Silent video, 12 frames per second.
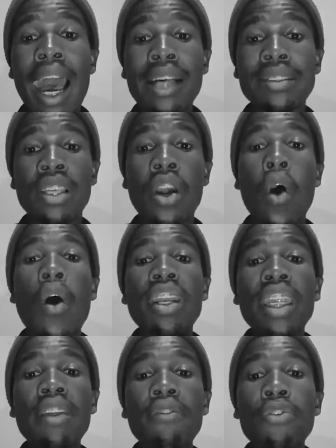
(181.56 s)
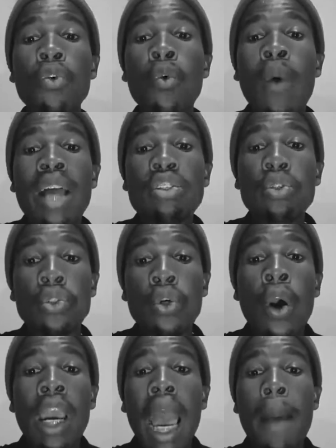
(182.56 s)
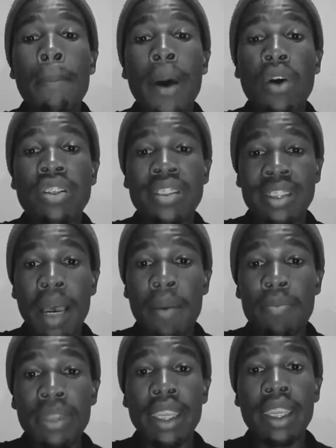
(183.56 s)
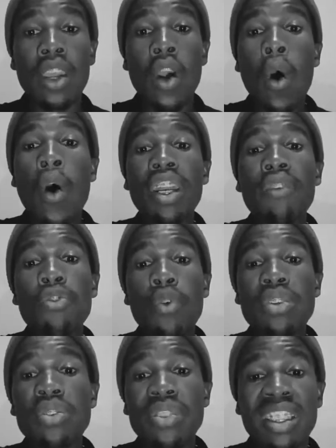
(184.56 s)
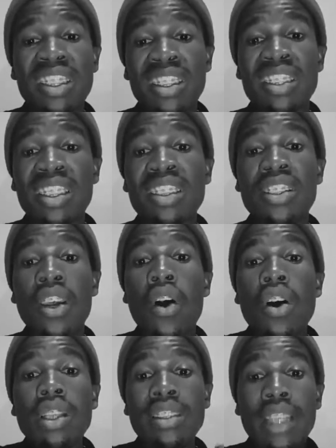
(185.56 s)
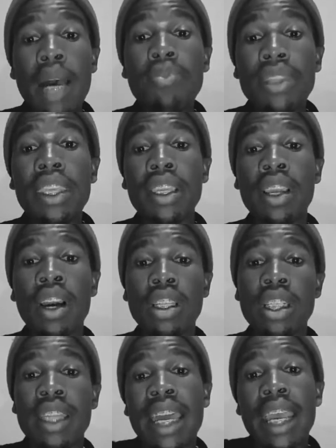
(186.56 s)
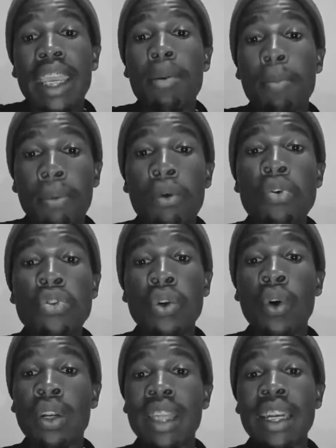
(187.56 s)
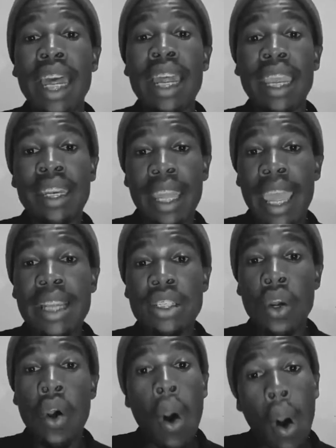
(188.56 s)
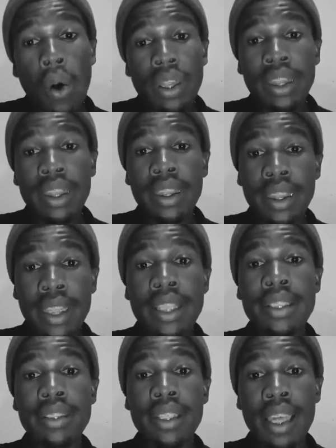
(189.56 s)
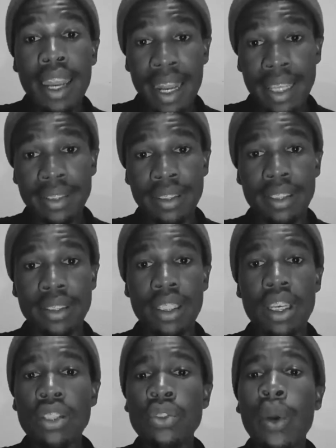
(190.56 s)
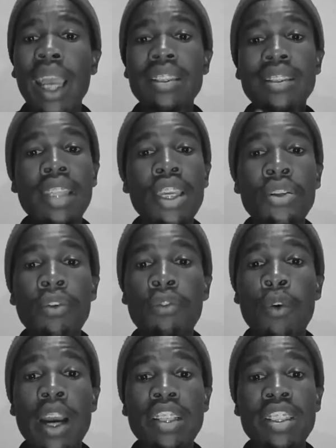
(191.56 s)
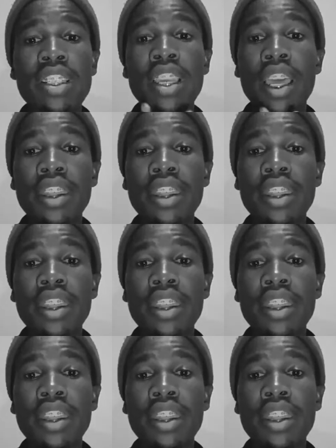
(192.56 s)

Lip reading: ask, or if you want to talk about something, or if you want to suggest something that I can put or that I can add on these lessons. So guys, thank you for watching.